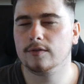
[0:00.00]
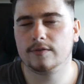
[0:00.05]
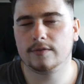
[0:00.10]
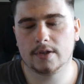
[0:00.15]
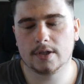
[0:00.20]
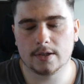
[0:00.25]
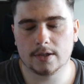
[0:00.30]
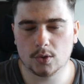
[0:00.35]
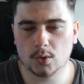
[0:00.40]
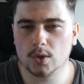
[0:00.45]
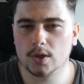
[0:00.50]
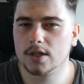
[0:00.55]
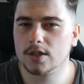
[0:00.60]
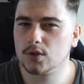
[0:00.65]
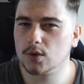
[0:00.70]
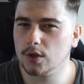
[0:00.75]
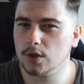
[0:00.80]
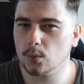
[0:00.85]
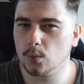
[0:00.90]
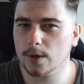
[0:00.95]
if they do
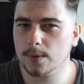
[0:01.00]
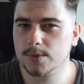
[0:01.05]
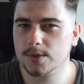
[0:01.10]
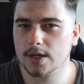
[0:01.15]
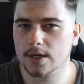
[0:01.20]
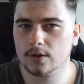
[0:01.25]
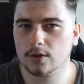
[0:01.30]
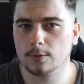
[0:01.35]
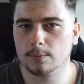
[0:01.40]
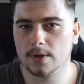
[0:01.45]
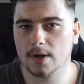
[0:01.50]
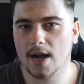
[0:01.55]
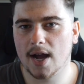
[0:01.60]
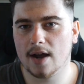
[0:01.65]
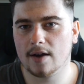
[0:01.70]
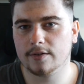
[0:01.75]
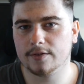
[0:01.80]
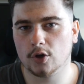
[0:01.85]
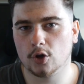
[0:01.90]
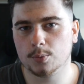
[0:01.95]
this on the website or not, but
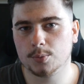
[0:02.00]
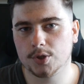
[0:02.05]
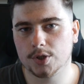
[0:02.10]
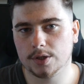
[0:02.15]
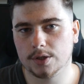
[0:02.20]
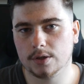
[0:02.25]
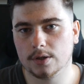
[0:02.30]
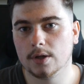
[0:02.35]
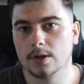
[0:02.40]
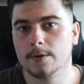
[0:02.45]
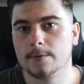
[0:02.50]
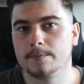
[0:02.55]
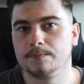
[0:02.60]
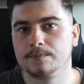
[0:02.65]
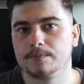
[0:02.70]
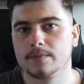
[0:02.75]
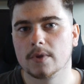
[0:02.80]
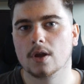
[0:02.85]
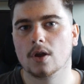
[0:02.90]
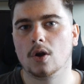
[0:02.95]
have an option
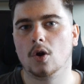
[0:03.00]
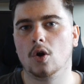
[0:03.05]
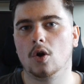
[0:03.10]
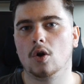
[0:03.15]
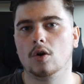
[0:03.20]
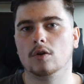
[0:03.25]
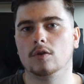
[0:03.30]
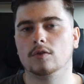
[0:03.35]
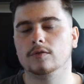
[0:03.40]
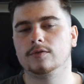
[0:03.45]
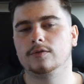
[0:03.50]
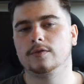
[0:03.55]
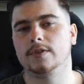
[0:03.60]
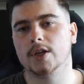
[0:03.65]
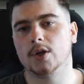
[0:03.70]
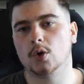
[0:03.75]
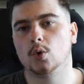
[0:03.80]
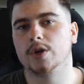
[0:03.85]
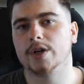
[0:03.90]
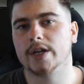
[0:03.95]
of
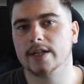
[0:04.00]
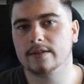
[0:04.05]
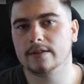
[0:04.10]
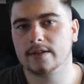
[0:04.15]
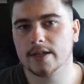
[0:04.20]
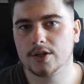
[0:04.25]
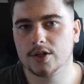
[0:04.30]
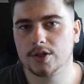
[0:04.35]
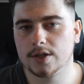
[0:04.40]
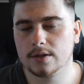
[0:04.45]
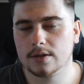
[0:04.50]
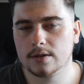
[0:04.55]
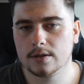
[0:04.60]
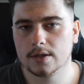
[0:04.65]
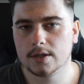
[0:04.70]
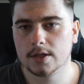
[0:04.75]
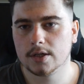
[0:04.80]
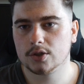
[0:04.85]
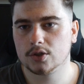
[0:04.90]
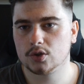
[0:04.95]
the orientation.
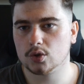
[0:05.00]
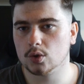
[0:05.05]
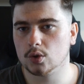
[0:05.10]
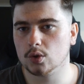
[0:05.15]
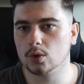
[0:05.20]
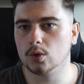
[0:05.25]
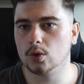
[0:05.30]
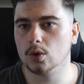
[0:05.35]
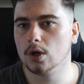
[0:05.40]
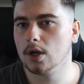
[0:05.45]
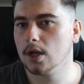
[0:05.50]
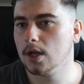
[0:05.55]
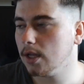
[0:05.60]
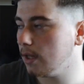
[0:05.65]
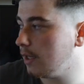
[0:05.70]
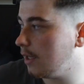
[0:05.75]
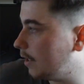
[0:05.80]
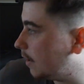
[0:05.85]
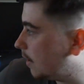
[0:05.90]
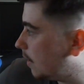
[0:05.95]
So
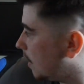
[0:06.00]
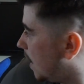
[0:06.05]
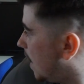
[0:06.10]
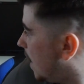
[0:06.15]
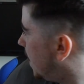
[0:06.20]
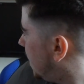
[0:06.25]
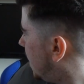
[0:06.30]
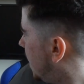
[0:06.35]
like I